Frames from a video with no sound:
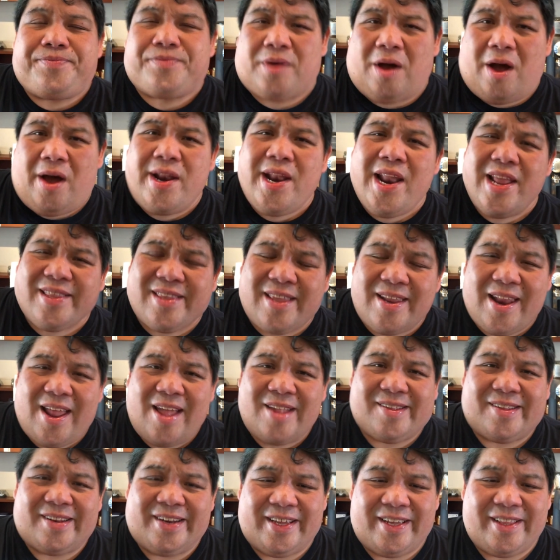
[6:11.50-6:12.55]
Unlike the
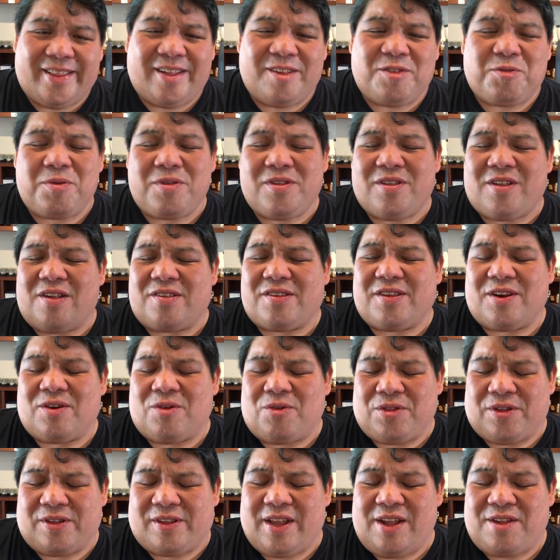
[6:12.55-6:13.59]
Nestle, this one doesn't, or
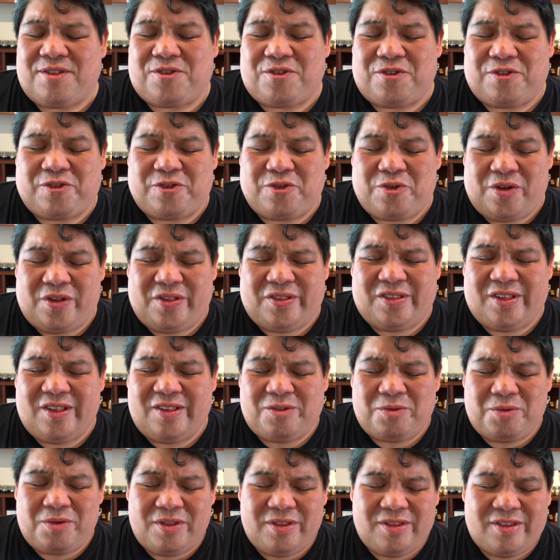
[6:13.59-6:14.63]
the Taster's Choice,
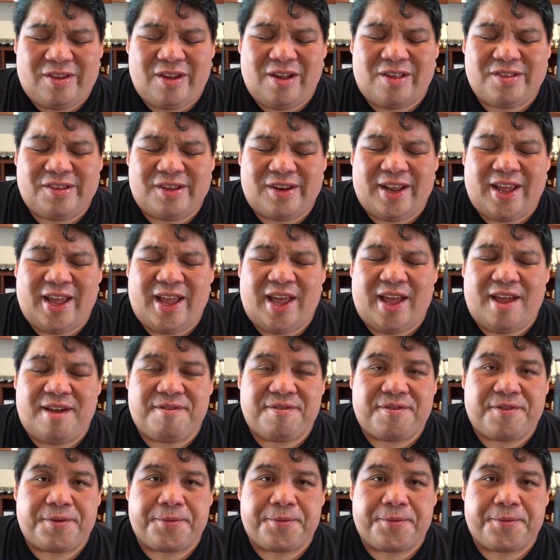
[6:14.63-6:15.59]
this one doesn't have